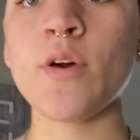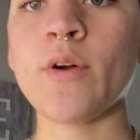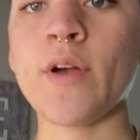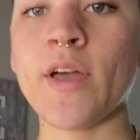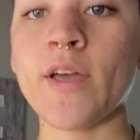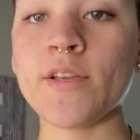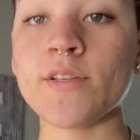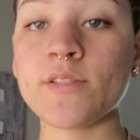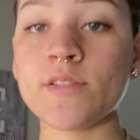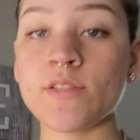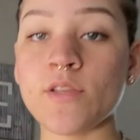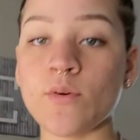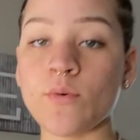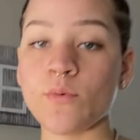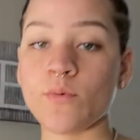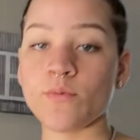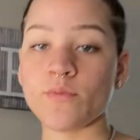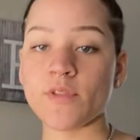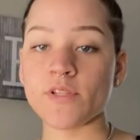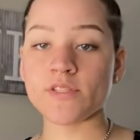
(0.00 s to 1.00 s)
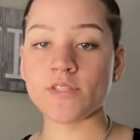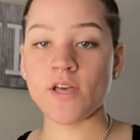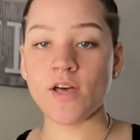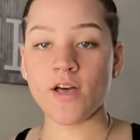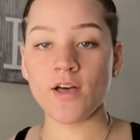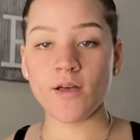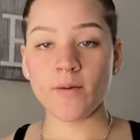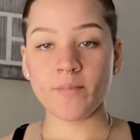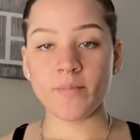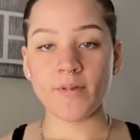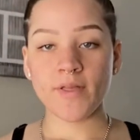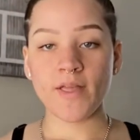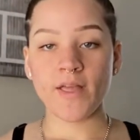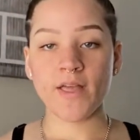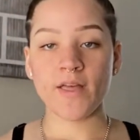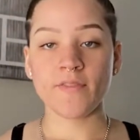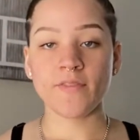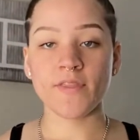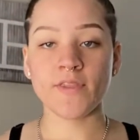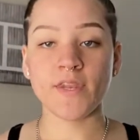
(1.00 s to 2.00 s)
Okay, so the top
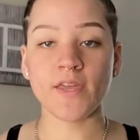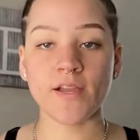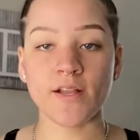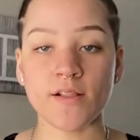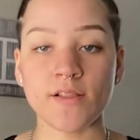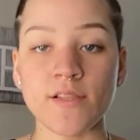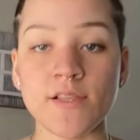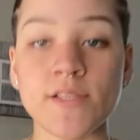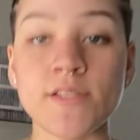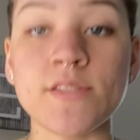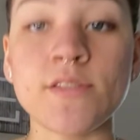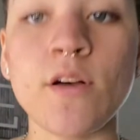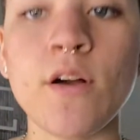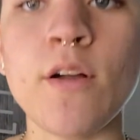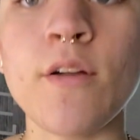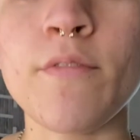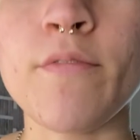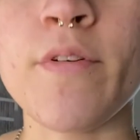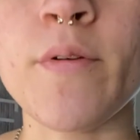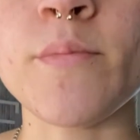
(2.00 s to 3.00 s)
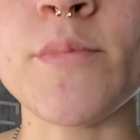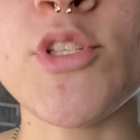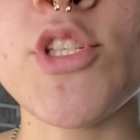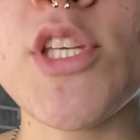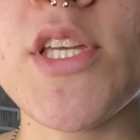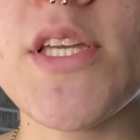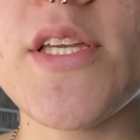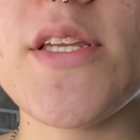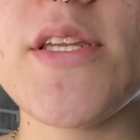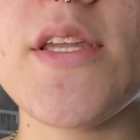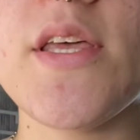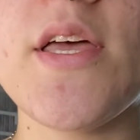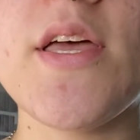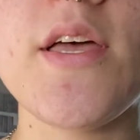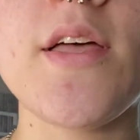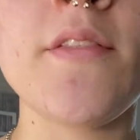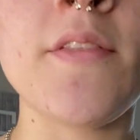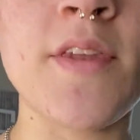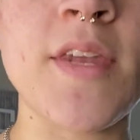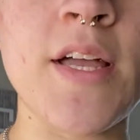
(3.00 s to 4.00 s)
and the necklace are from SHEIN.
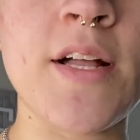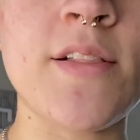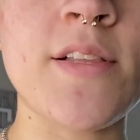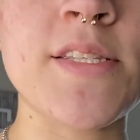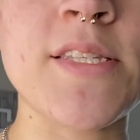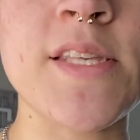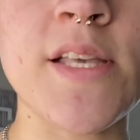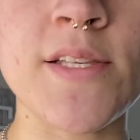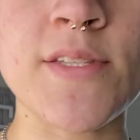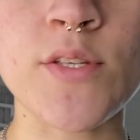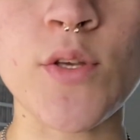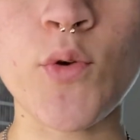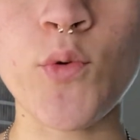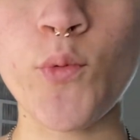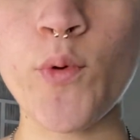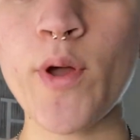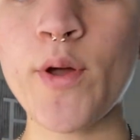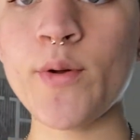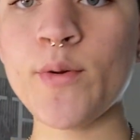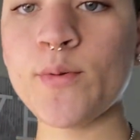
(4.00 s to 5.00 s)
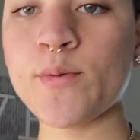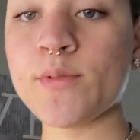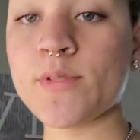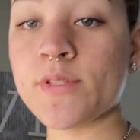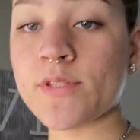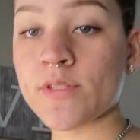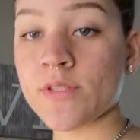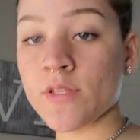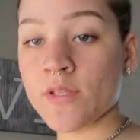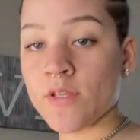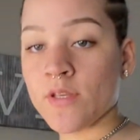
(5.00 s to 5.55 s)
necklace says gross.